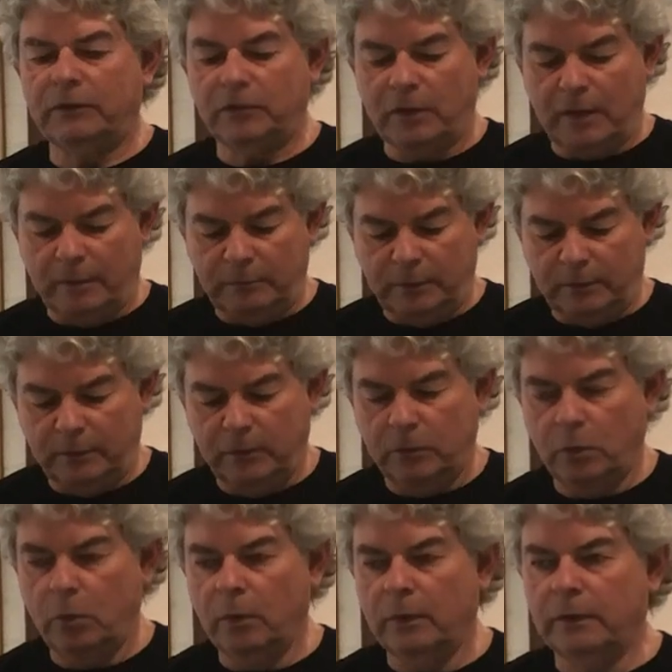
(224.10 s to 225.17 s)
the time the
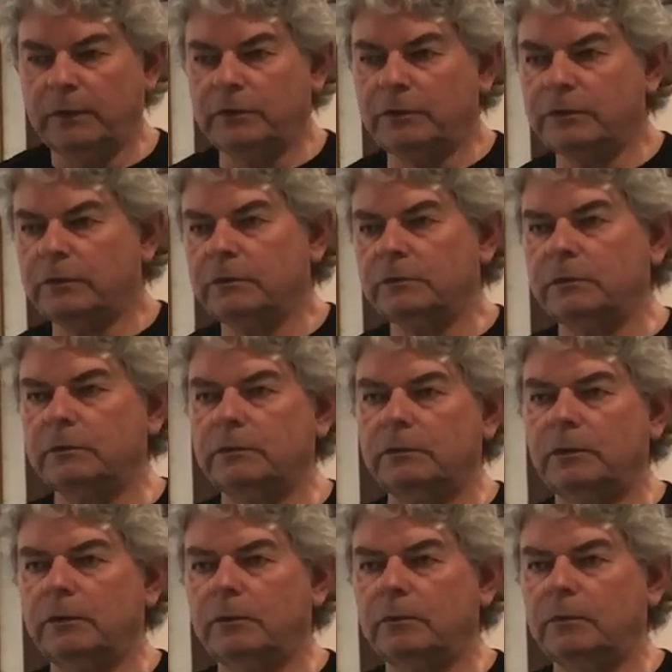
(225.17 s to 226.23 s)
cord is
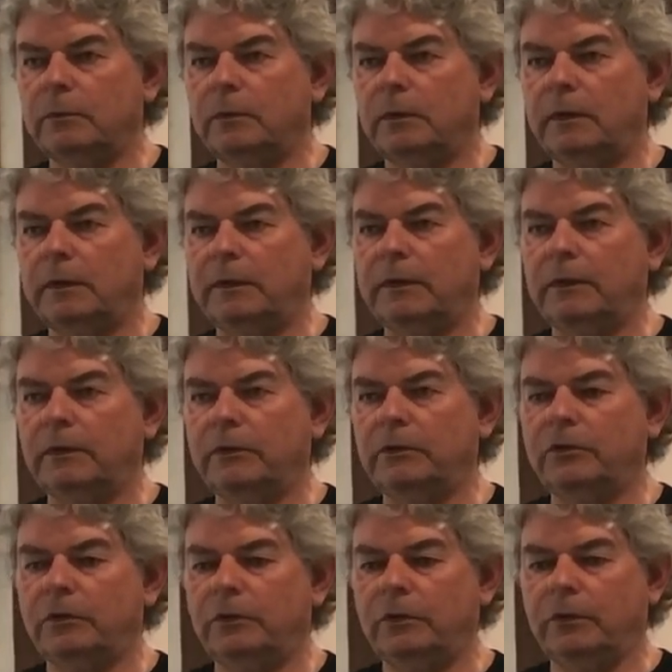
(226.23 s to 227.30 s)
adhered
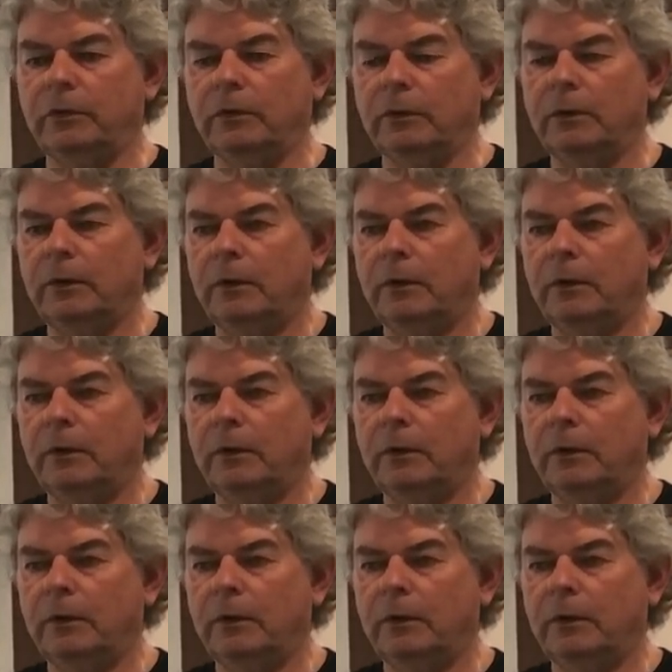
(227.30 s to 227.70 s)
to your